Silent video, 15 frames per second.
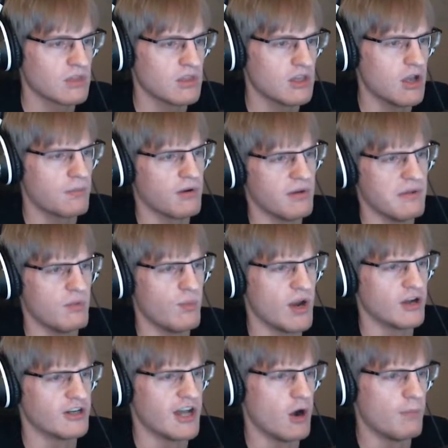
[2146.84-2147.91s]
They'll probably be
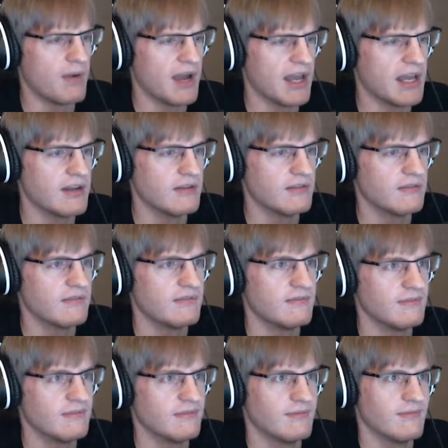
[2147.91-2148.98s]
weirded out by it.
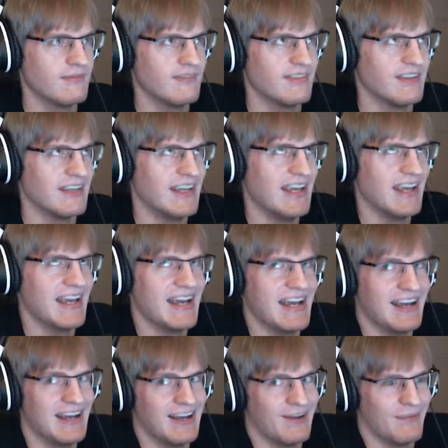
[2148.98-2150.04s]

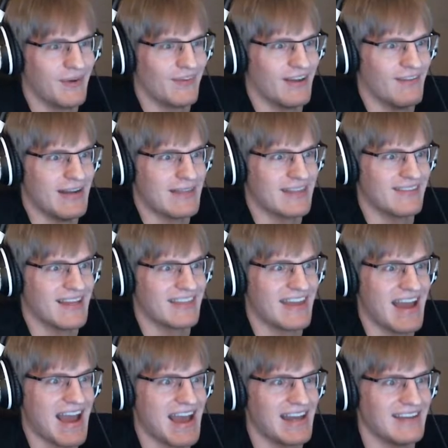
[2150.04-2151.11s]
Yeah, we don't have anything like
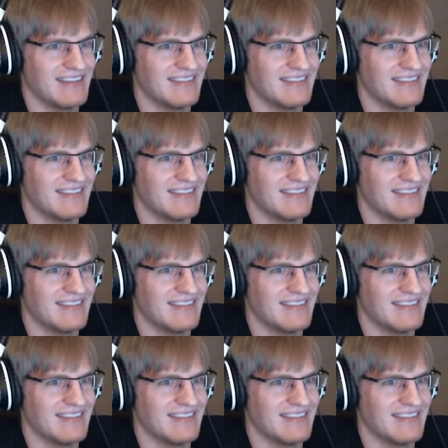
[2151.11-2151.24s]
that.